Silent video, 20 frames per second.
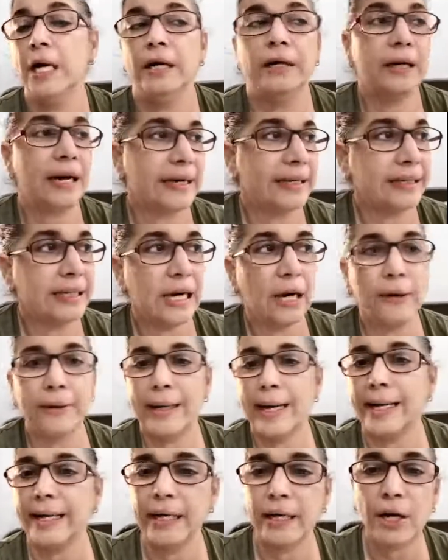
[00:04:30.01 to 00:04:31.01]
running around
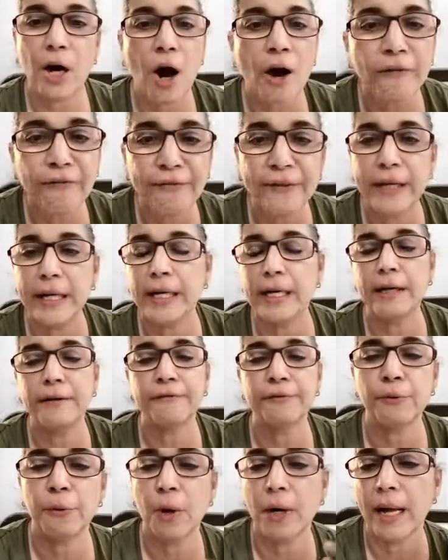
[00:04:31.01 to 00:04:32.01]
getting coffee if
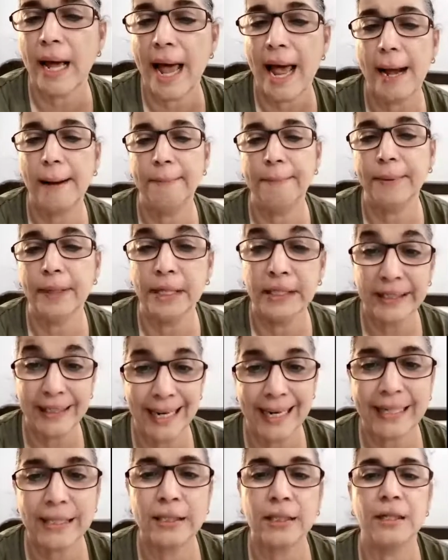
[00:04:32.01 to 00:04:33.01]
you want to help a
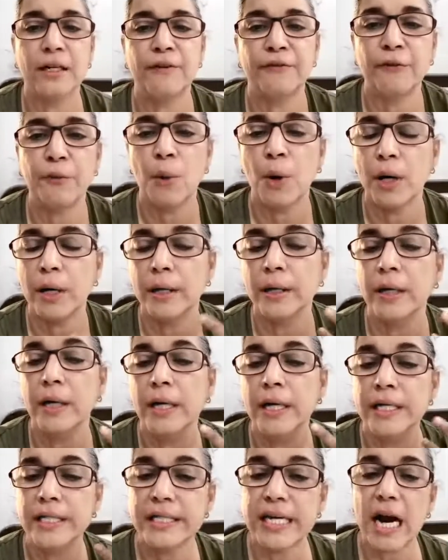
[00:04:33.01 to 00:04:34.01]
director, if you want to
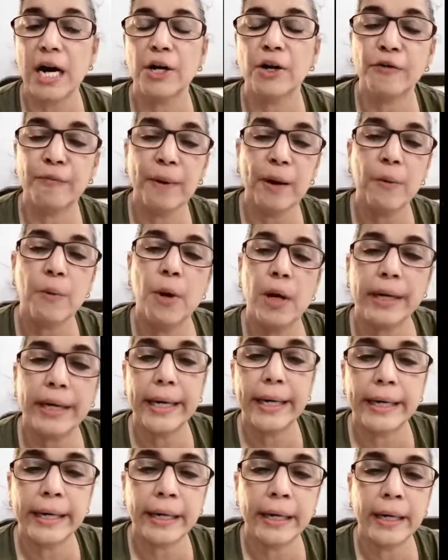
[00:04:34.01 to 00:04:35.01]
start off by
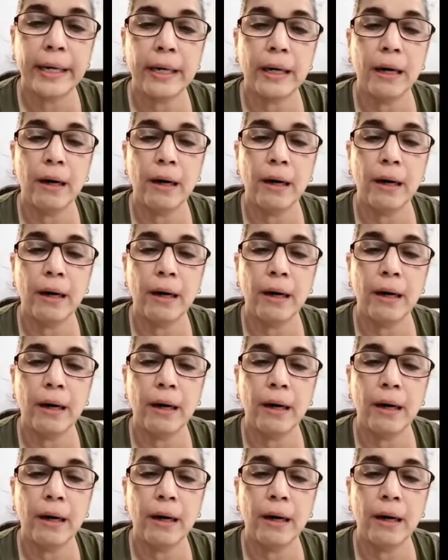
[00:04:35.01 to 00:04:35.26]
working